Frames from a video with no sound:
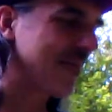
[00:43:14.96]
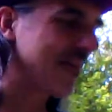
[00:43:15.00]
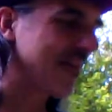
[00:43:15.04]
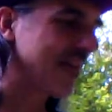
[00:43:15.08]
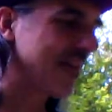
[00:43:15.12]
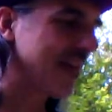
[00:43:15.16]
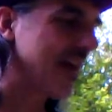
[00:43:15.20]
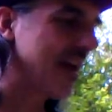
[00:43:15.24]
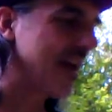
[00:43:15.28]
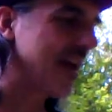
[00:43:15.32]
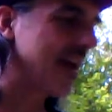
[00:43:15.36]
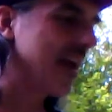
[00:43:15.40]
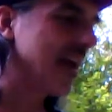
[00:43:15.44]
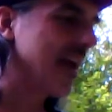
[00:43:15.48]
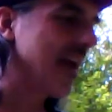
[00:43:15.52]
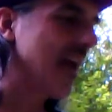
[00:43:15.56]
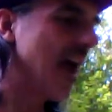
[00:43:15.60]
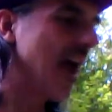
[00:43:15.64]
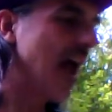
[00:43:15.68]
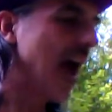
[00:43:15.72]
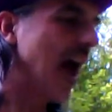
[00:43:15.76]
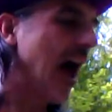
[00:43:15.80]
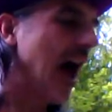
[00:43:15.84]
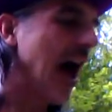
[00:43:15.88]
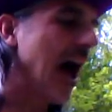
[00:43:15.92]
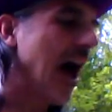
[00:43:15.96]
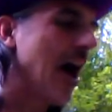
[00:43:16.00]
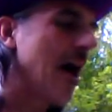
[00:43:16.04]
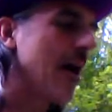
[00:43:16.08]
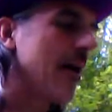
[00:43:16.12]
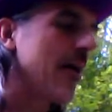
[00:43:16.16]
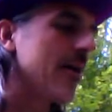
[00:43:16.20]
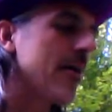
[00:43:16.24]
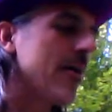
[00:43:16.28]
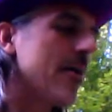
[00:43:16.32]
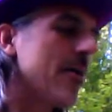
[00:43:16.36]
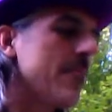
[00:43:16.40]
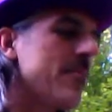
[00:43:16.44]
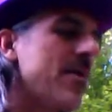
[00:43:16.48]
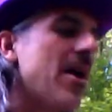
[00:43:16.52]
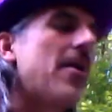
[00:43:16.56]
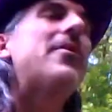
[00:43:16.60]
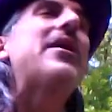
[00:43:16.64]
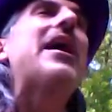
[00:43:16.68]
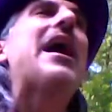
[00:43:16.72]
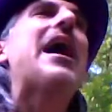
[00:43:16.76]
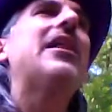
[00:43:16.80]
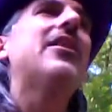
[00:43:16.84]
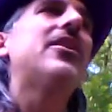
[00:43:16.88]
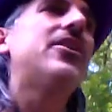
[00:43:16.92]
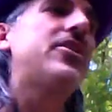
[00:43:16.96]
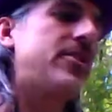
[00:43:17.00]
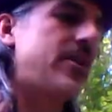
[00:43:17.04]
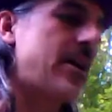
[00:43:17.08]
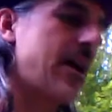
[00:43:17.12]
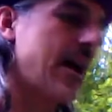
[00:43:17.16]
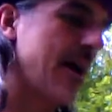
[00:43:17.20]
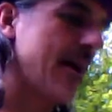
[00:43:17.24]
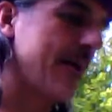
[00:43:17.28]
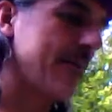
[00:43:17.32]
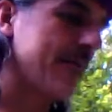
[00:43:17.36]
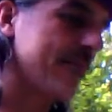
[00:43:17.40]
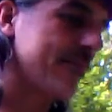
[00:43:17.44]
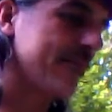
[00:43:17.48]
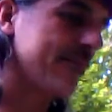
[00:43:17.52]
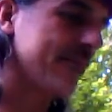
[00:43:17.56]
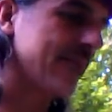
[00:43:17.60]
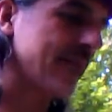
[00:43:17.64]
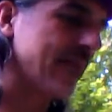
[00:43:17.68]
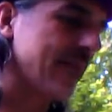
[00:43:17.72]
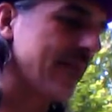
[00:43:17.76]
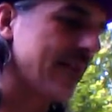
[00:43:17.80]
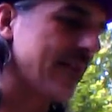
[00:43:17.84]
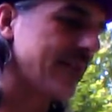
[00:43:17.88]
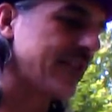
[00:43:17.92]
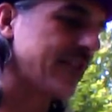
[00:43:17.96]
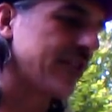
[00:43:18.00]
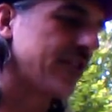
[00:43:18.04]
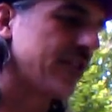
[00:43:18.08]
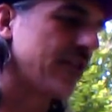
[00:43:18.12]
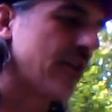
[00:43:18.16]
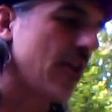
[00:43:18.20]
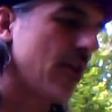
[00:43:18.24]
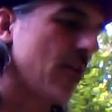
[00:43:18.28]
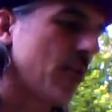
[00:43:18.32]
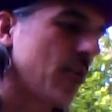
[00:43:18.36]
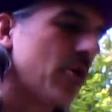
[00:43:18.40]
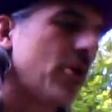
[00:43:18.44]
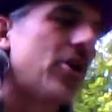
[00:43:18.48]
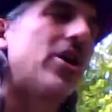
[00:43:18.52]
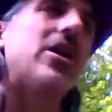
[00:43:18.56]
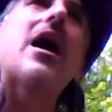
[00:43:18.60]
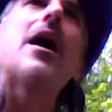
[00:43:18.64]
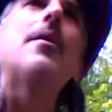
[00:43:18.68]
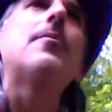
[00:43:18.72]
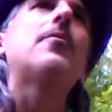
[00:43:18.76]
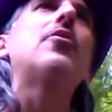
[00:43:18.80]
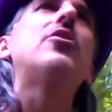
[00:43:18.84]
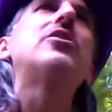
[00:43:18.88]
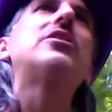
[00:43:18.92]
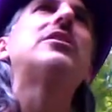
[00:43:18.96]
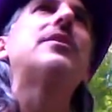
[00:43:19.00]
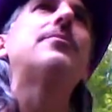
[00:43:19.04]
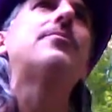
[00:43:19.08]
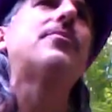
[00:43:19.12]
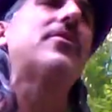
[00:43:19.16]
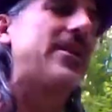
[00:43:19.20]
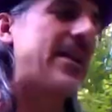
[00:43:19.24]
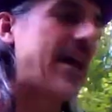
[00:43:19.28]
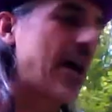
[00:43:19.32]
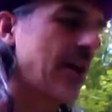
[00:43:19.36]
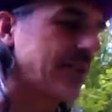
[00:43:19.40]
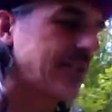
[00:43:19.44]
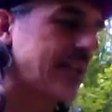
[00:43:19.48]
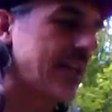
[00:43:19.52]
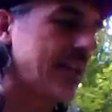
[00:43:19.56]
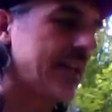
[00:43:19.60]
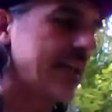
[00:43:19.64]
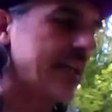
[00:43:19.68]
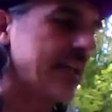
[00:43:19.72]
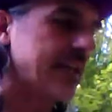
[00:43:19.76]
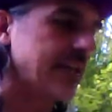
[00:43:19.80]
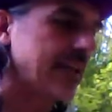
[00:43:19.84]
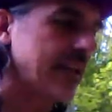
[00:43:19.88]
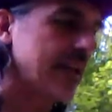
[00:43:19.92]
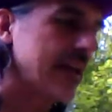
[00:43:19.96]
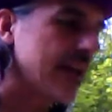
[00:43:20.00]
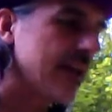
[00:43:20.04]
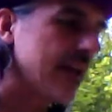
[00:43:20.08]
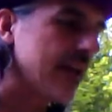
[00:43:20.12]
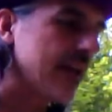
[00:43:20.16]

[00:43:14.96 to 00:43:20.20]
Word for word: Okay? Uh, Mereology, uh, this is another word I'm going to pronounce hideously.